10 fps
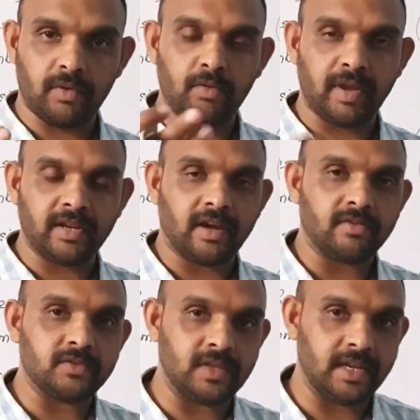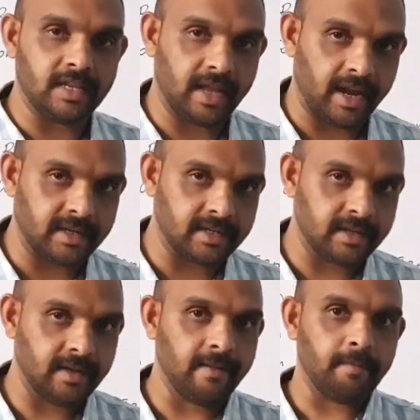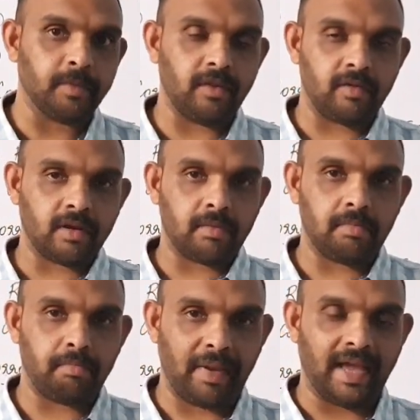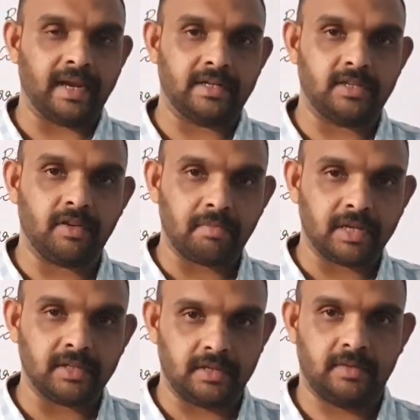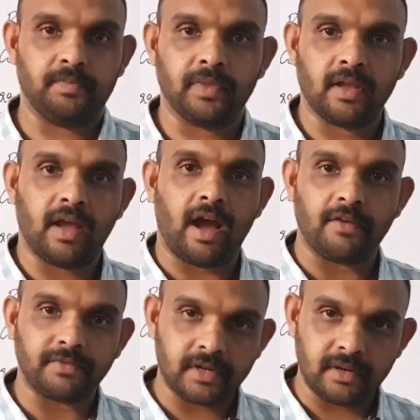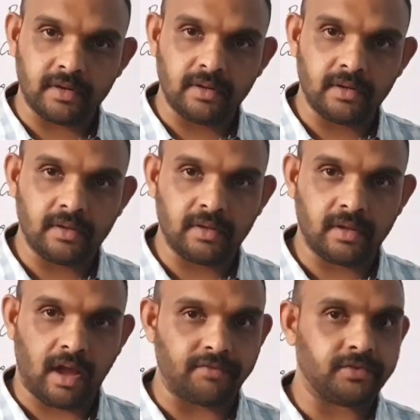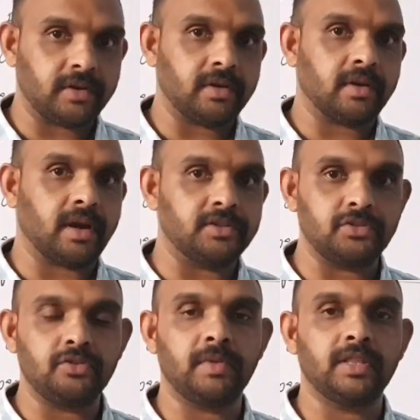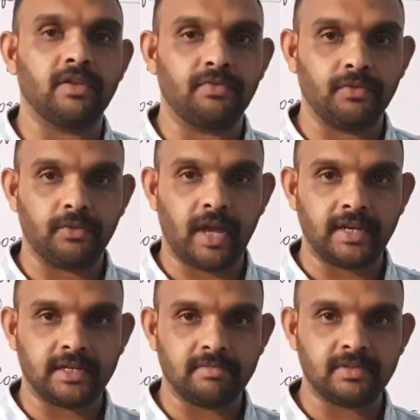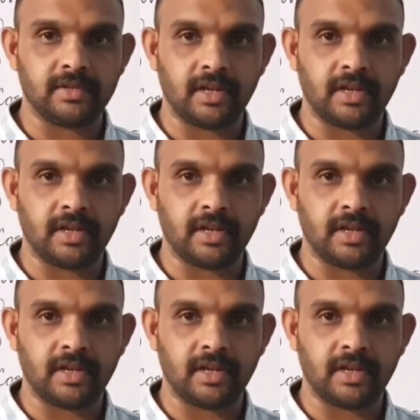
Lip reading: you might have seen that your parents, your mother, after consuming the food items